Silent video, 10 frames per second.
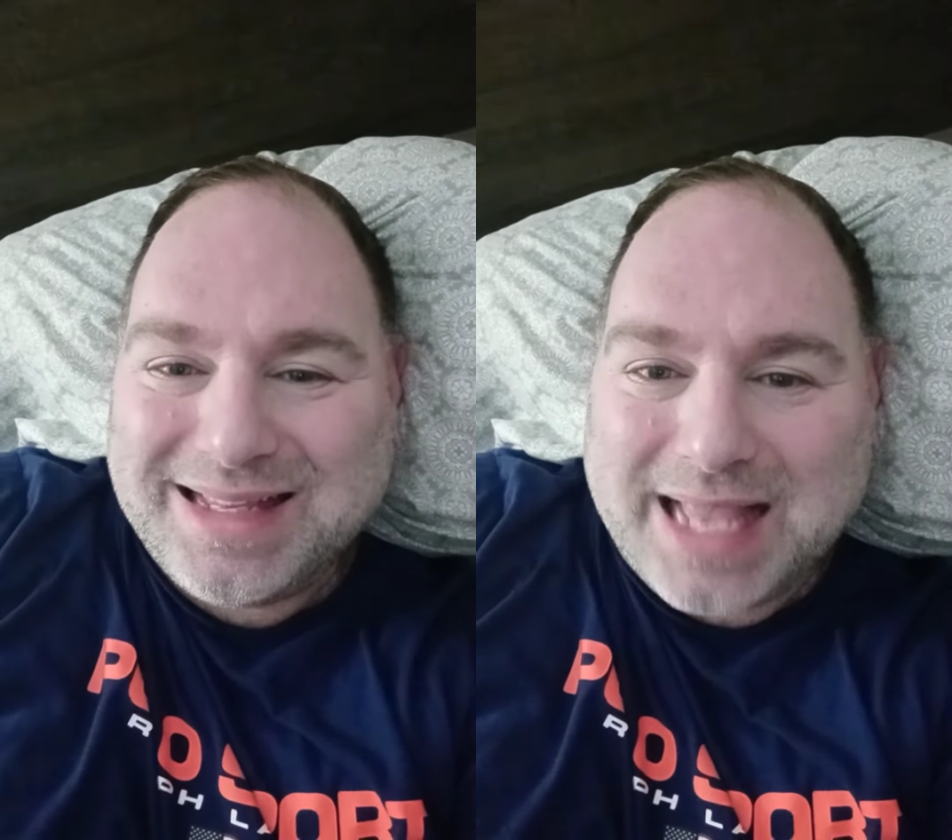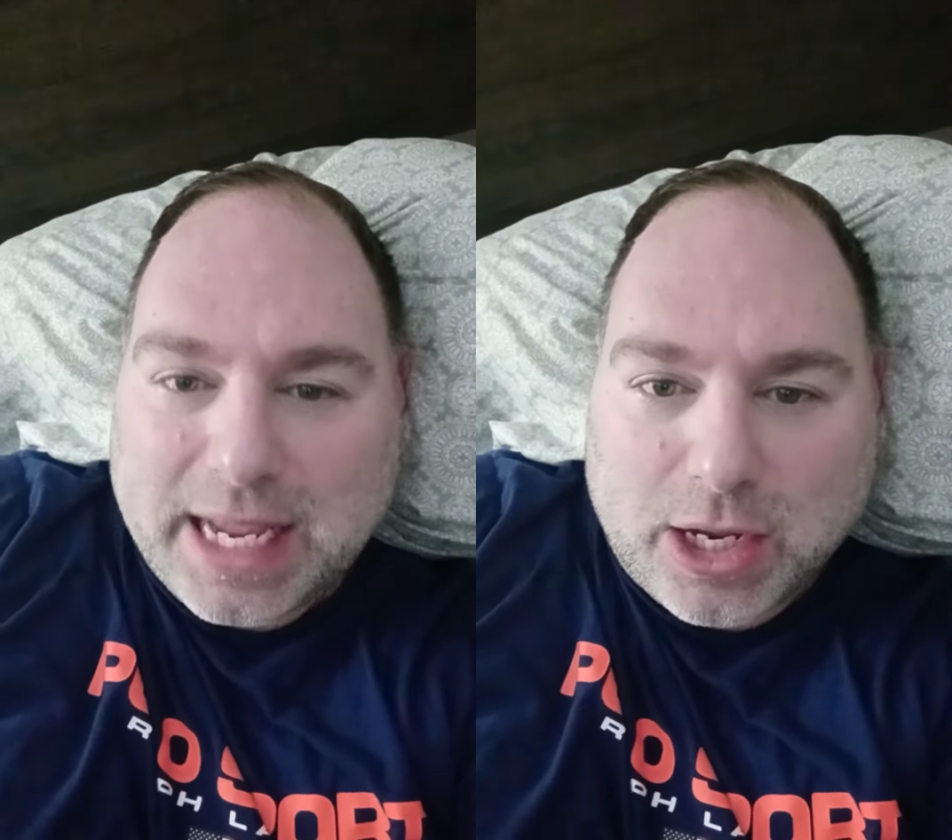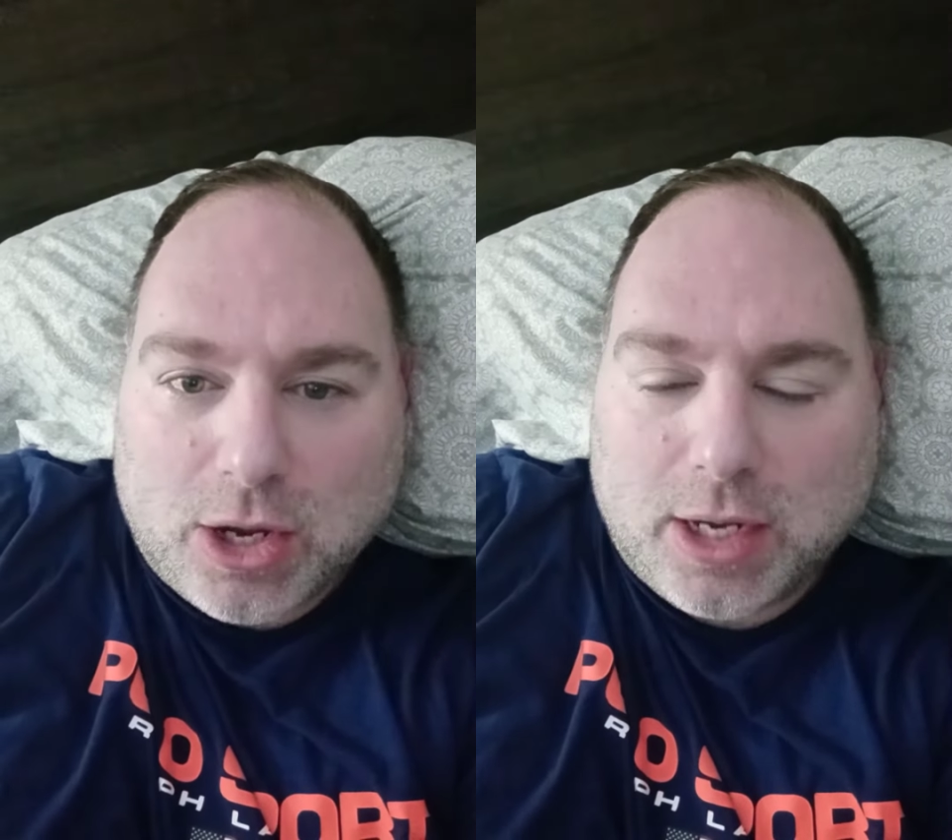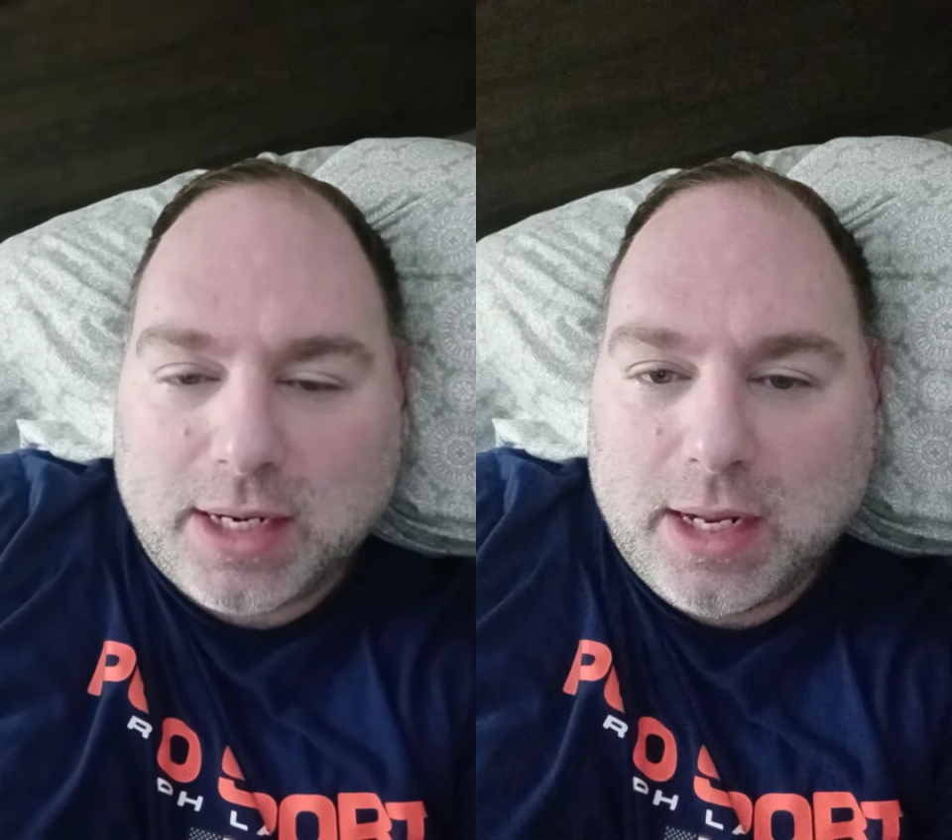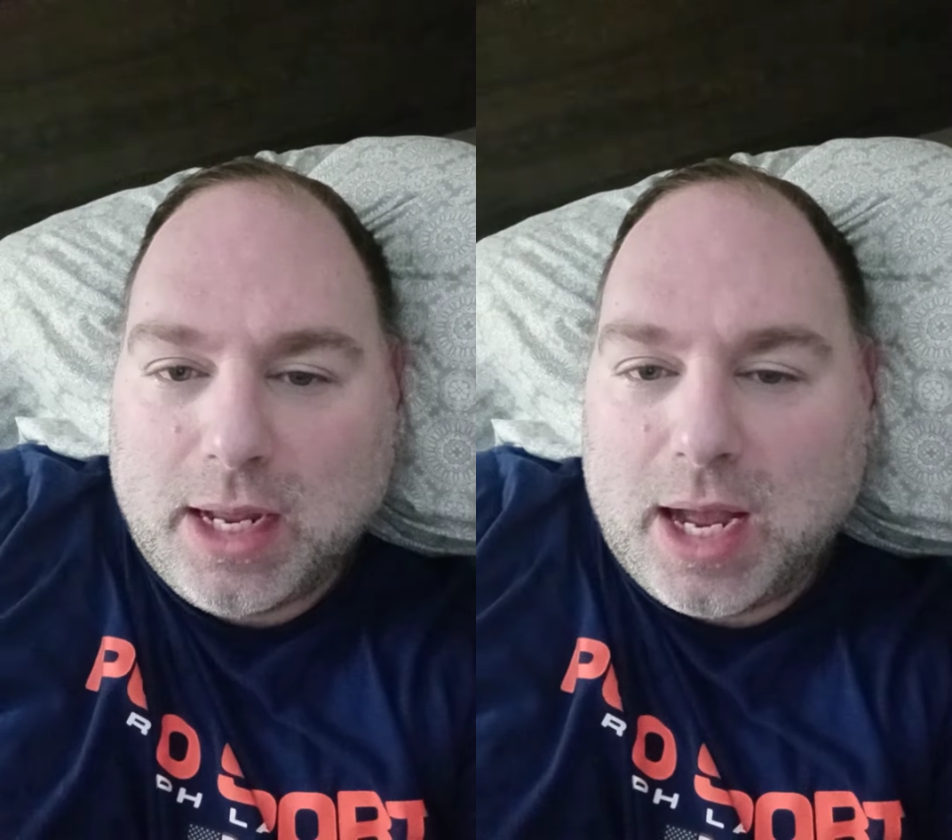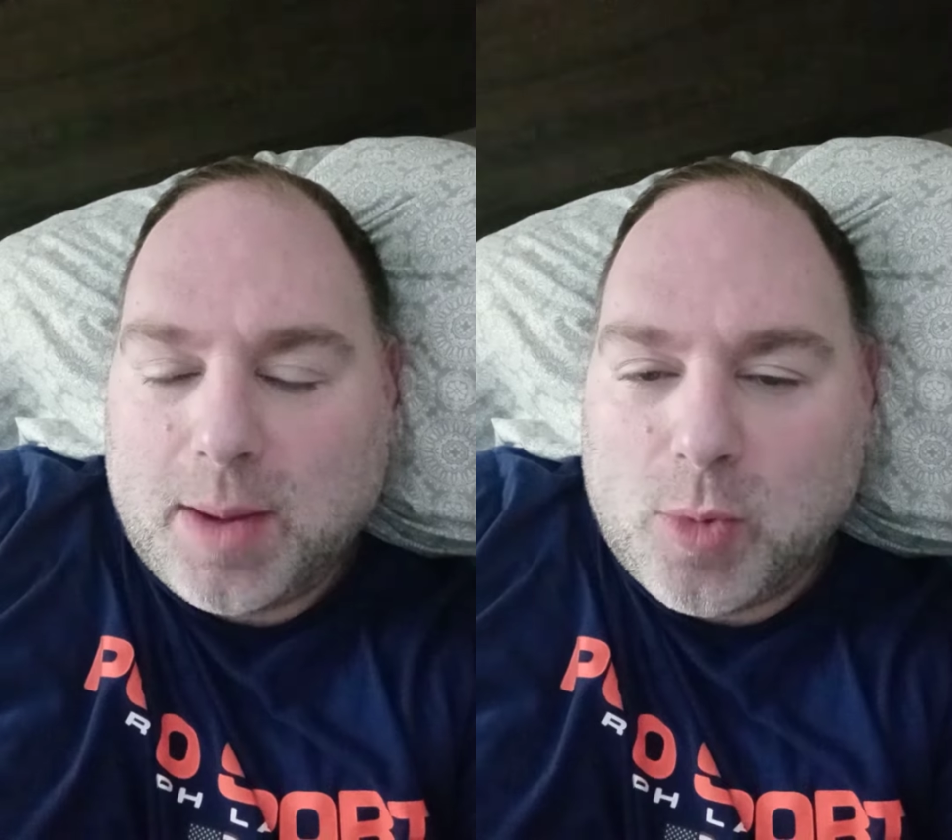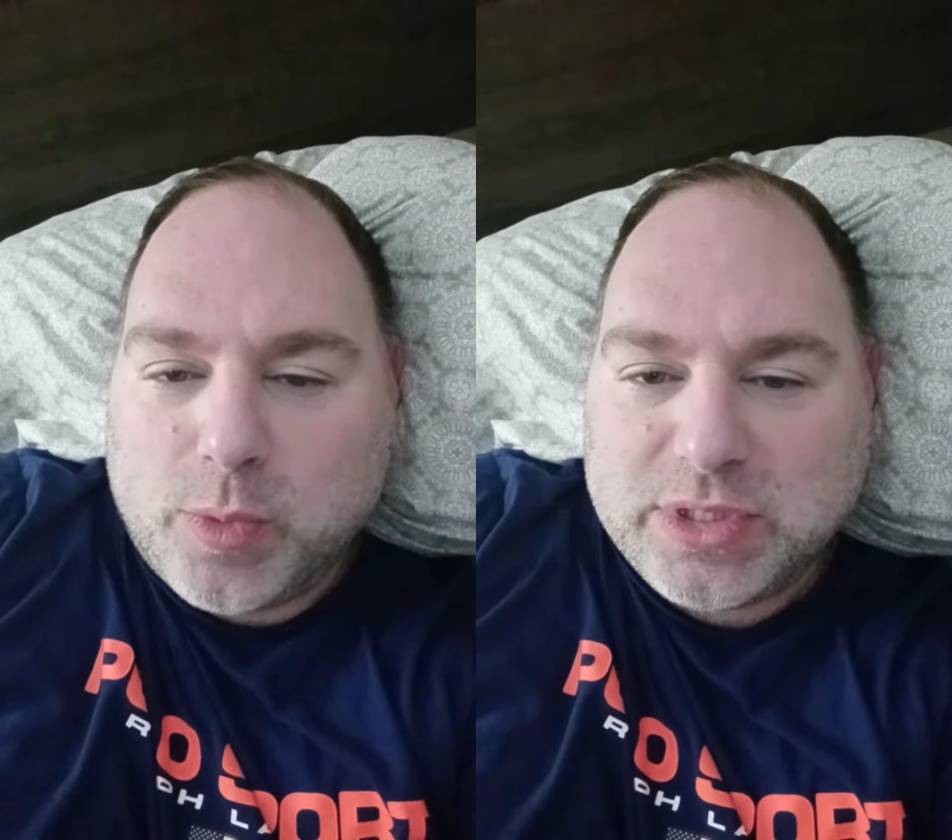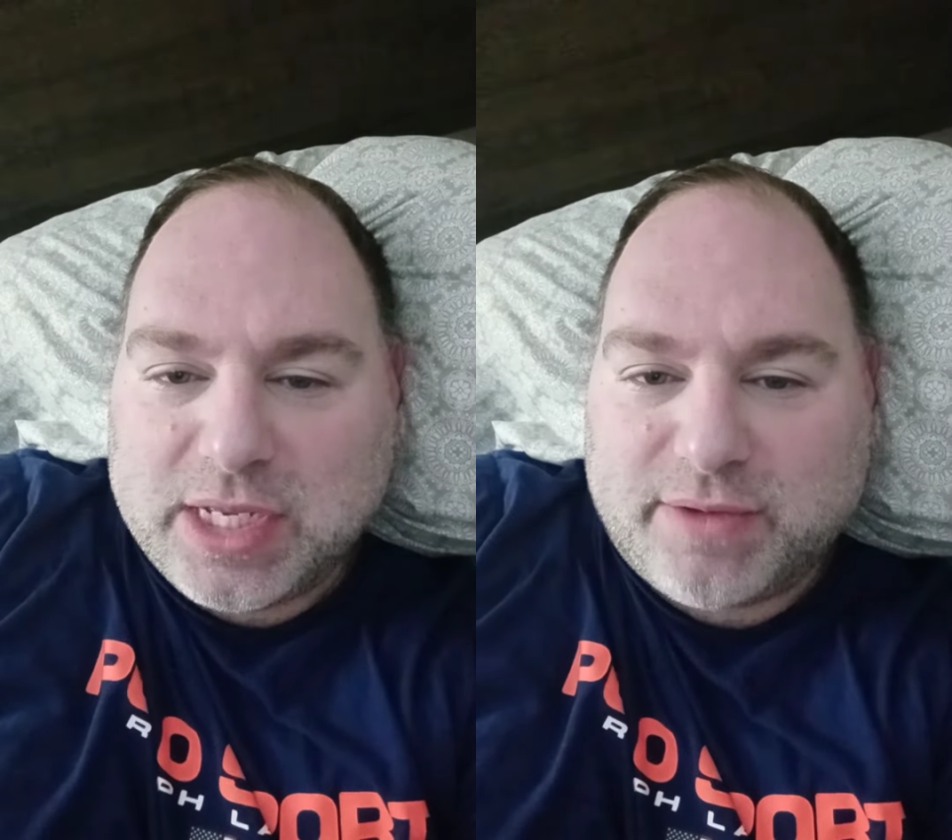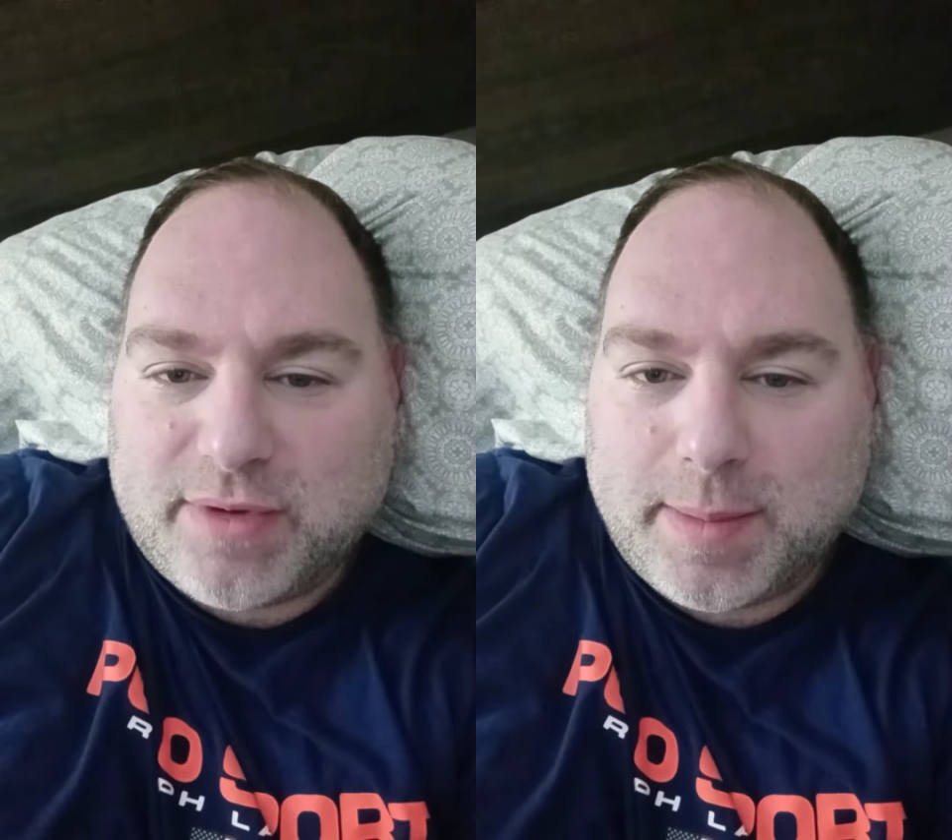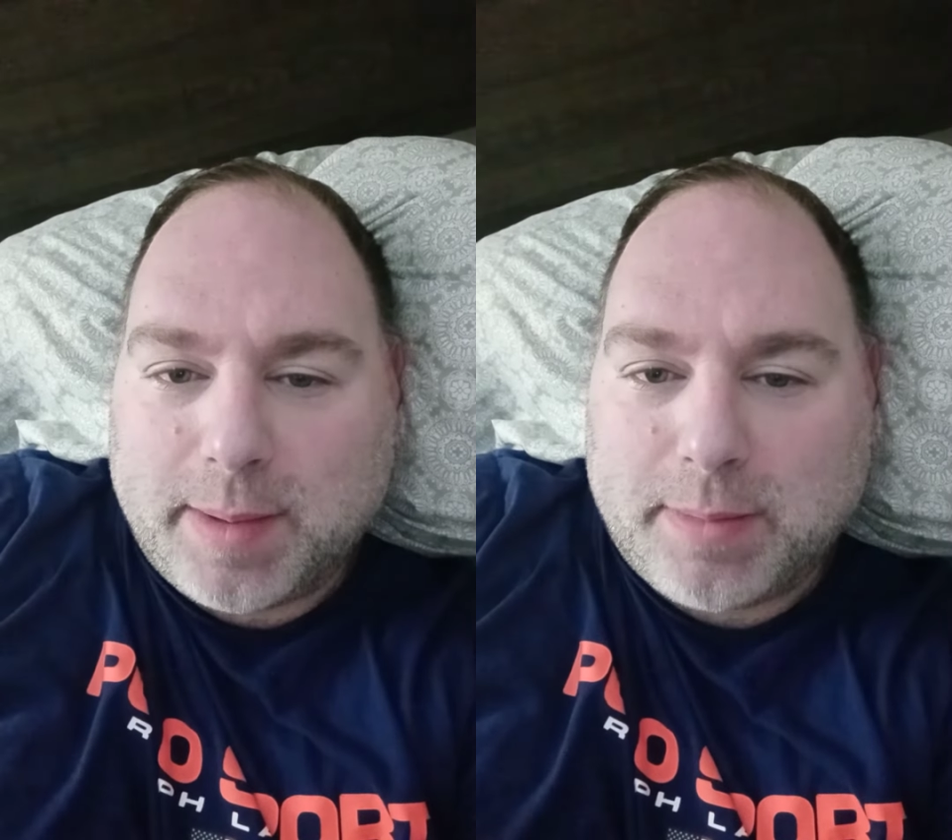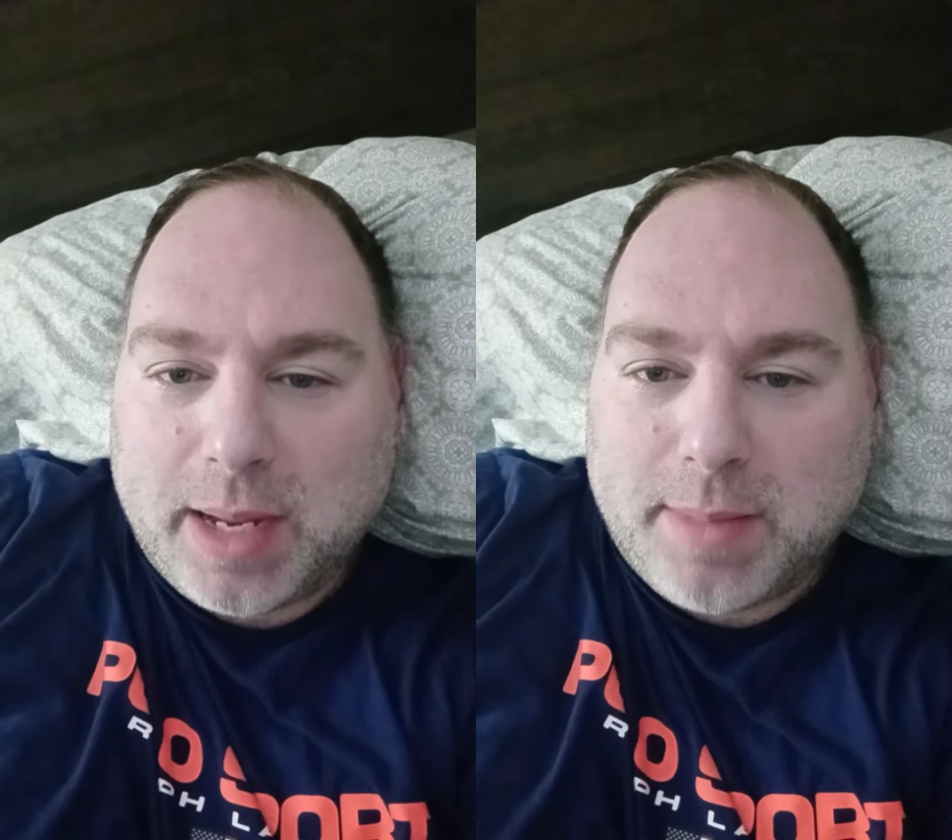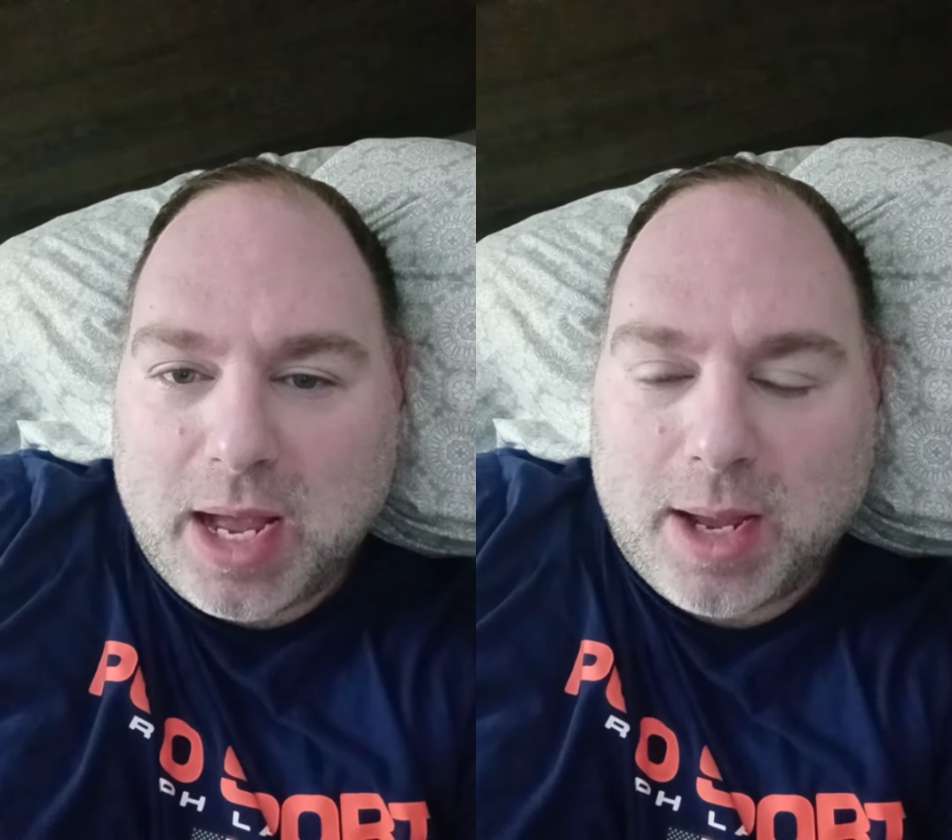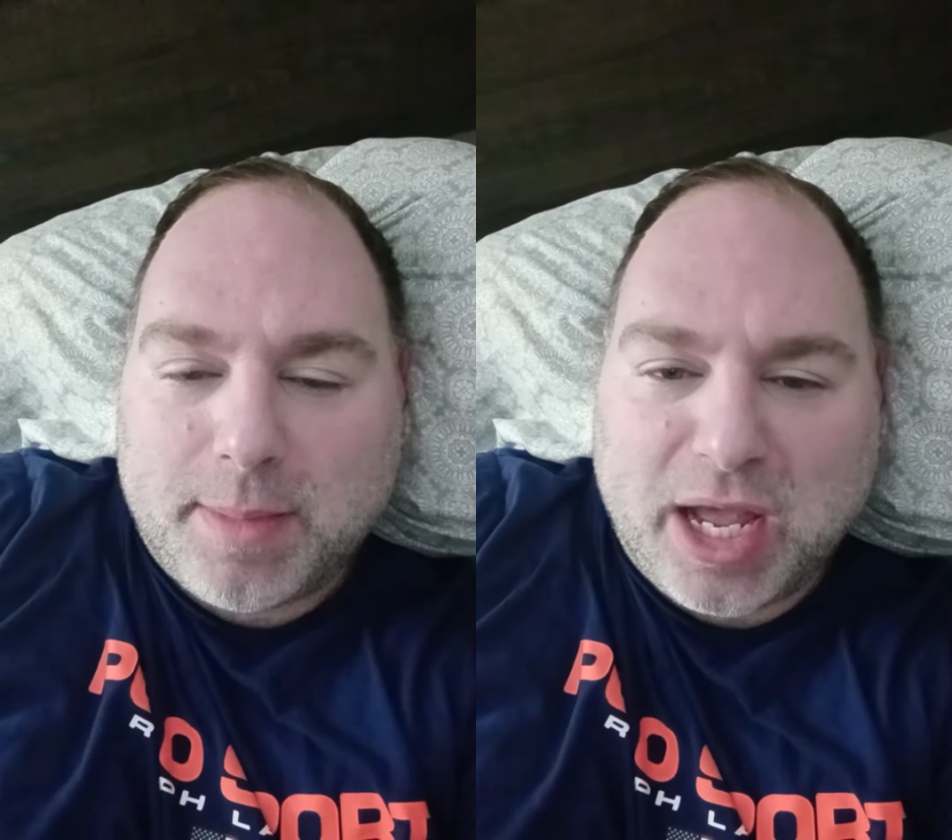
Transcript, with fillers: Thank God, I'm always there for my mom.